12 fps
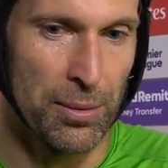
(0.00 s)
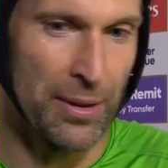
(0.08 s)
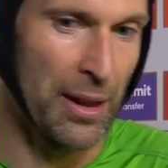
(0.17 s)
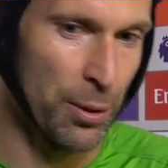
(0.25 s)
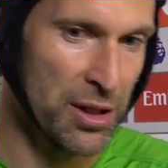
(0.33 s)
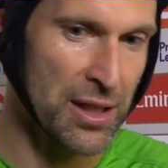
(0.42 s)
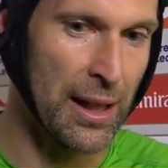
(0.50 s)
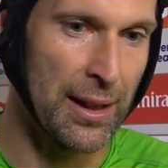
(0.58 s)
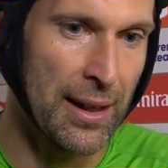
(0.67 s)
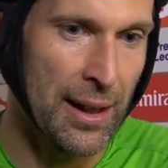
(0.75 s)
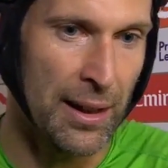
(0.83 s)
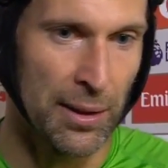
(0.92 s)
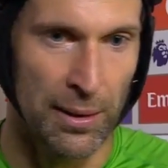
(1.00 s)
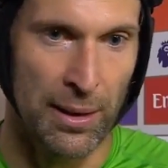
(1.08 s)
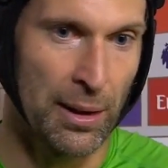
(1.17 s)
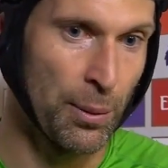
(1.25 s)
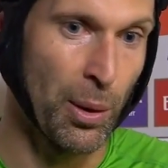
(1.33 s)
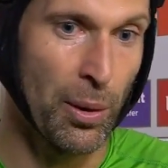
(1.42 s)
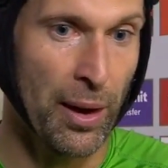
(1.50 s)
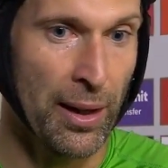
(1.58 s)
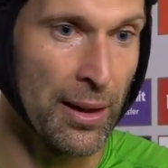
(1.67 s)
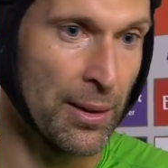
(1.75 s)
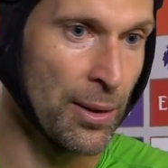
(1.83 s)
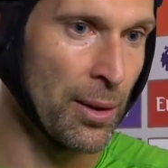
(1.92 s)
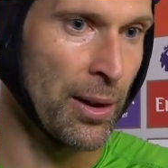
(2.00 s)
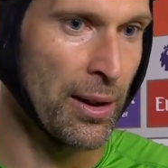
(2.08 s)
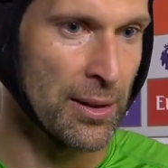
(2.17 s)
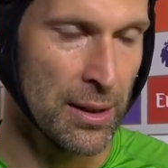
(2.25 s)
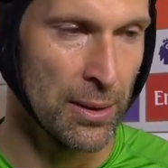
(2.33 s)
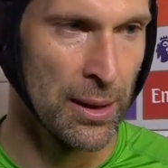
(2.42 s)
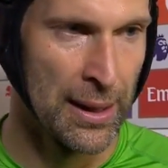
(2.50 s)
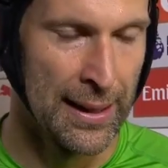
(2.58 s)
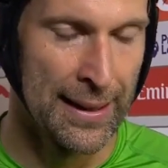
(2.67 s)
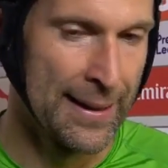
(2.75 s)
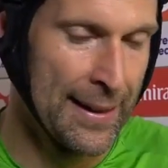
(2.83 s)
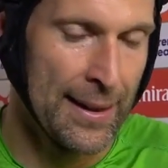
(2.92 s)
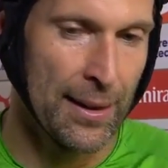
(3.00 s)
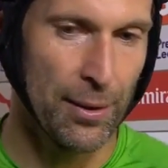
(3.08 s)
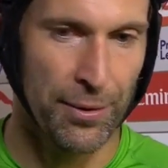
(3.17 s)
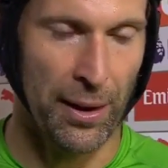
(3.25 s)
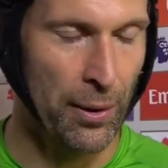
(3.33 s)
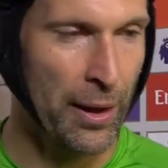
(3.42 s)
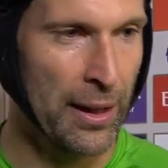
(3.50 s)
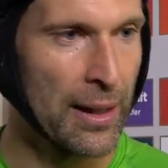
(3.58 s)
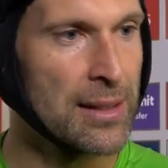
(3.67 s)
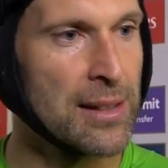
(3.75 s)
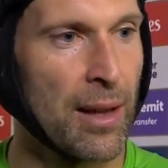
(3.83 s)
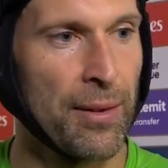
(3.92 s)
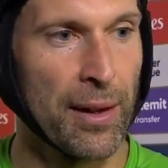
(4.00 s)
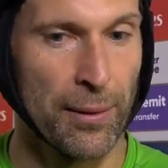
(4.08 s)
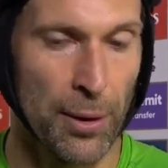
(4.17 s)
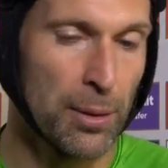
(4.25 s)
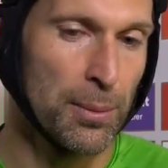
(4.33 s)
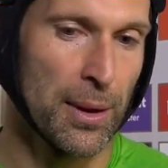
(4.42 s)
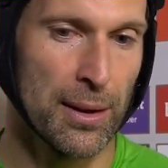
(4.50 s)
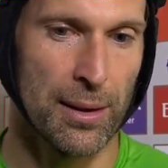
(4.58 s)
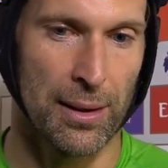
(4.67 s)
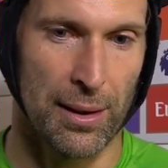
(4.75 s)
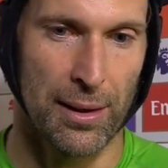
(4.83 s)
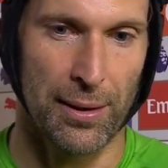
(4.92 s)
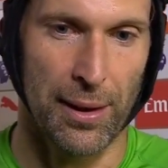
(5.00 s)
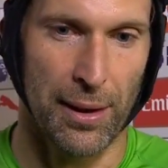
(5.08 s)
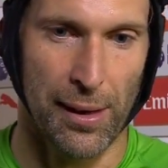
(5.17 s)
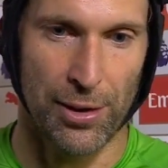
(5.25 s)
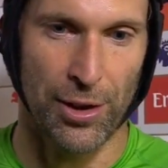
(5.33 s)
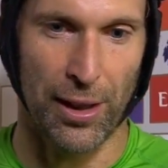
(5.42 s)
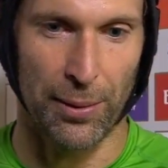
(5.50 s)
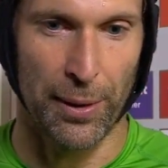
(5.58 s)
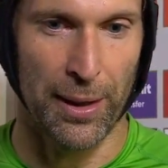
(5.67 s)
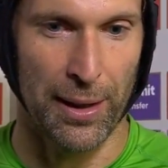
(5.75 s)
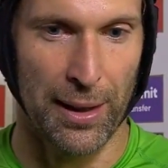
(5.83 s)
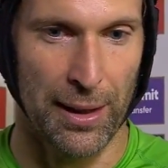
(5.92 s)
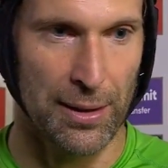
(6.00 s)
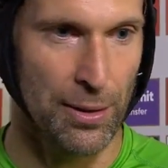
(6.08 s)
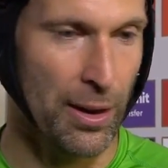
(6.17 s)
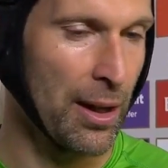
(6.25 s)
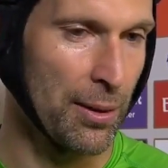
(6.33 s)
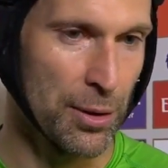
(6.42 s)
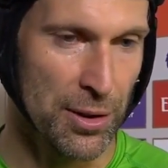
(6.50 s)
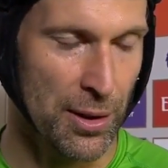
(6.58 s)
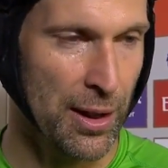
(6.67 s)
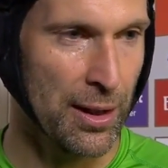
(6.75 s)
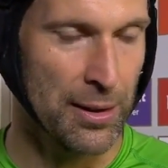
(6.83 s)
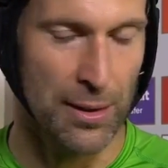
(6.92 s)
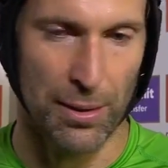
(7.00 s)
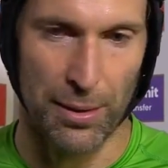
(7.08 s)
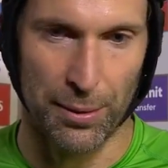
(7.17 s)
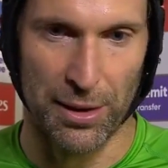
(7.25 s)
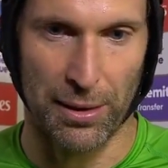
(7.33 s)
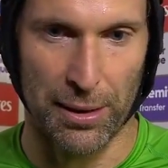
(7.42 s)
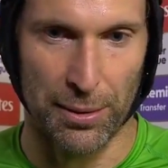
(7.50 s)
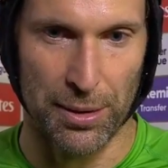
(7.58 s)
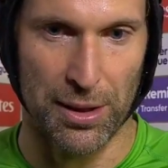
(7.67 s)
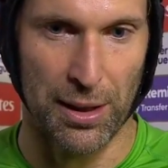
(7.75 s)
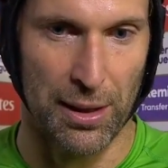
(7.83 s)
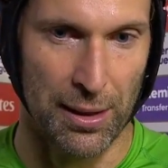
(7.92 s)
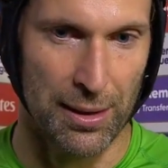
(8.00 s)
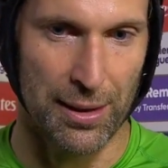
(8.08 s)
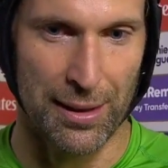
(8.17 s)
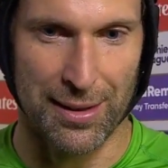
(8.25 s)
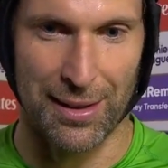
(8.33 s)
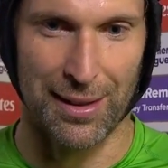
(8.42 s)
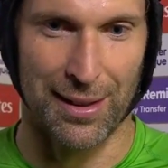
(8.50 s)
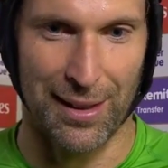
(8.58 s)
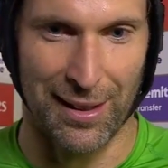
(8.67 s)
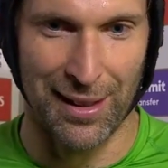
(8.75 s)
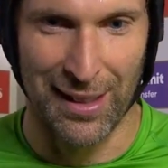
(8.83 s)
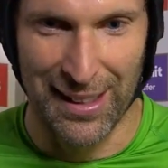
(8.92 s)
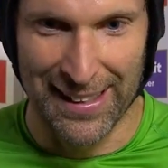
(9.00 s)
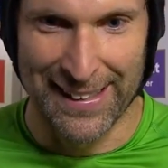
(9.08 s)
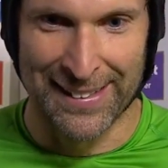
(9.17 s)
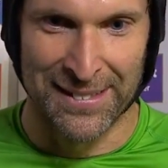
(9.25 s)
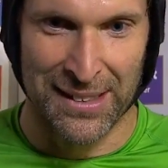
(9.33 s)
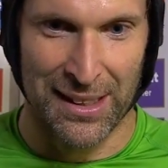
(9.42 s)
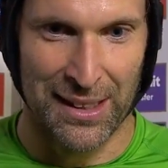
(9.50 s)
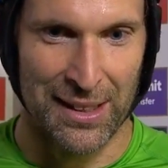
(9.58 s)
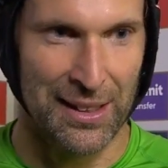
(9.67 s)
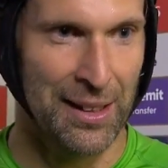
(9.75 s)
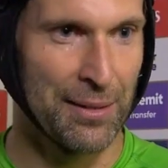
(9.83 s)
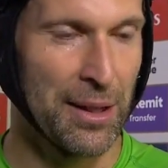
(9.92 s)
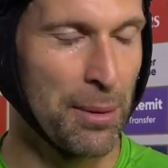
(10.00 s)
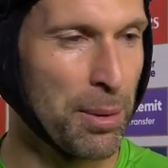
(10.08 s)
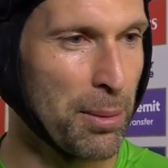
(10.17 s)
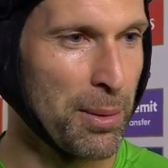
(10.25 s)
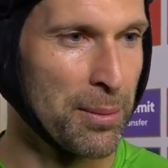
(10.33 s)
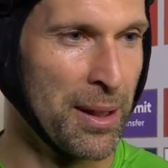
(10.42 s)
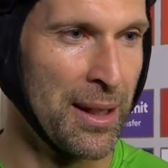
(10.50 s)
he was standing and walking and talking. So you think, okay, there's nothing wrong. But I checked whether he is okay. He was okay. So I was glad to see that he didn't have any problem.